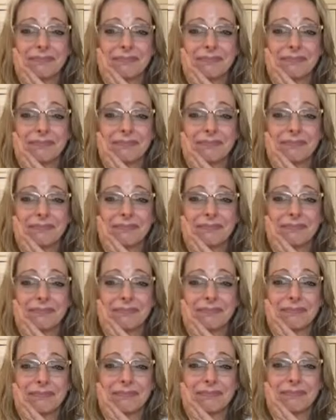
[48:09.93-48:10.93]

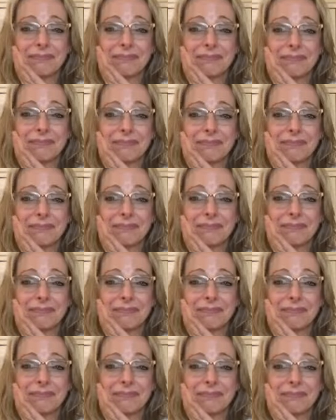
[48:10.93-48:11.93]

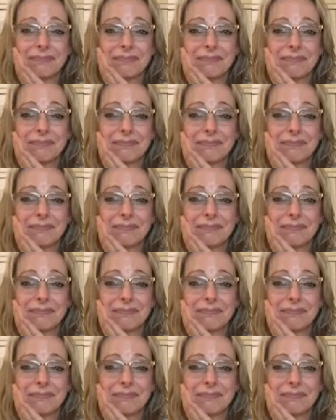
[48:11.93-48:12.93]

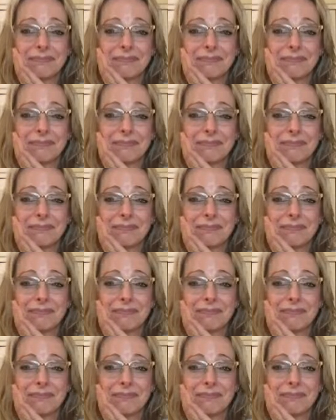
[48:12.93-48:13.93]

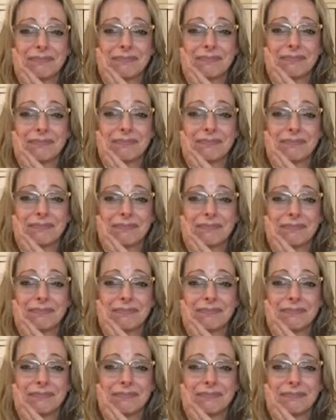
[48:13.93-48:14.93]

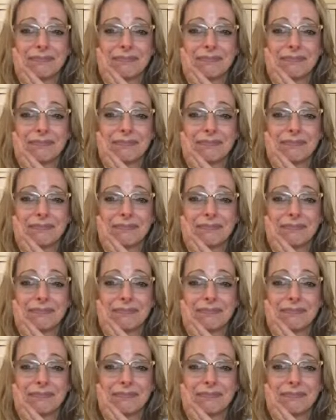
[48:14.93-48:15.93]

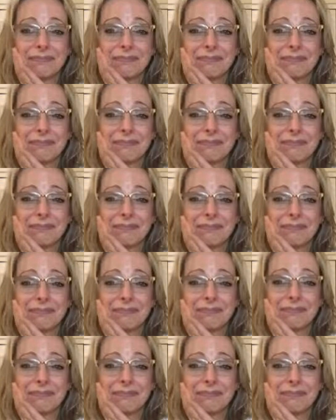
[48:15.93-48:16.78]
The person shown says nothing.